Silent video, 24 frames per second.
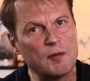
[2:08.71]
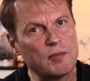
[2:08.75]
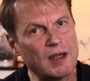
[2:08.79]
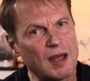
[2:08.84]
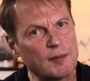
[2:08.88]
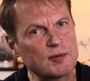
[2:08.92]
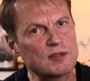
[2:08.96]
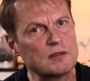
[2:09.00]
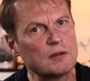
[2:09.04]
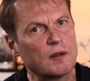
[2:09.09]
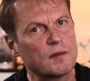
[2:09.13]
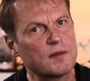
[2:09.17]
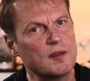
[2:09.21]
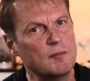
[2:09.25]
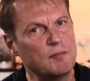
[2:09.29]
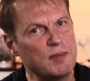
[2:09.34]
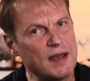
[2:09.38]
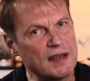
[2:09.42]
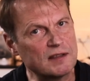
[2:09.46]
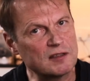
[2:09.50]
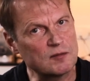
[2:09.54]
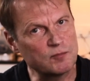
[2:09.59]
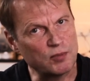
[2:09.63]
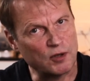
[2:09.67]
perhaps not the
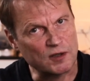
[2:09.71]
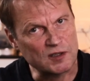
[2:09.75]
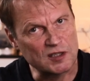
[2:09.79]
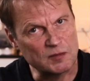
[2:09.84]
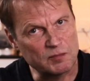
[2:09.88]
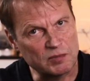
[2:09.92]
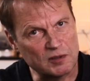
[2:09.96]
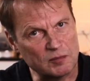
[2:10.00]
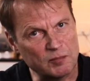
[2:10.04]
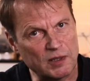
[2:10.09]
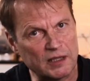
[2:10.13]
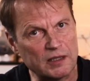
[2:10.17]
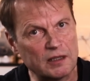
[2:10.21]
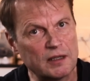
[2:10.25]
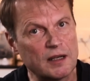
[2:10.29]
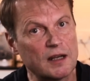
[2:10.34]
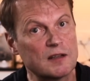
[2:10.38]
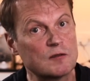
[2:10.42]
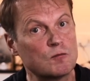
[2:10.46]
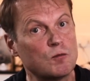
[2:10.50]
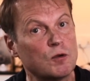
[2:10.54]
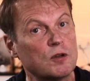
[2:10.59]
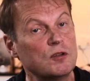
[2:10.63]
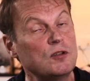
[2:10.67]
best possible, but it
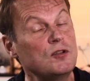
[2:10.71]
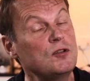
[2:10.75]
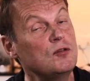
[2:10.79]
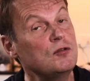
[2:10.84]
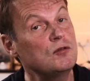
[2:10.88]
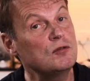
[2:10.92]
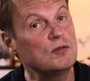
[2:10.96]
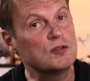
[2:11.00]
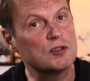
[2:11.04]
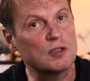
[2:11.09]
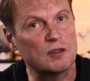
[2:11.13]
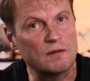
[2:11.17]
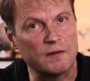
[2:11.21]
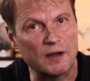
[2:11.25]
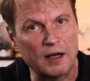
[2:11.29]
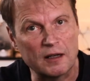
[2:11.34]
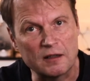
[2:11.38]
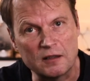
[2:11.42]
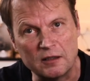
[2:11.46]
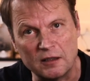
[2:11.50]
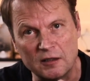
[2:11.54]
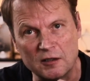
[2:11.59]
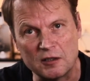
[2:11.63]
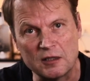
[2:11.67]
has one huge
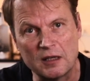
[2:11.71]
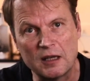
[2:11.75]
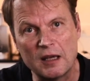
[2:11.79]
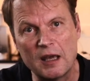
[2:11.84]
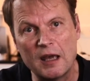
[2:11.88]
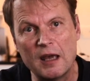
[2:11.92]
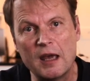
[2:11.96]
advantage.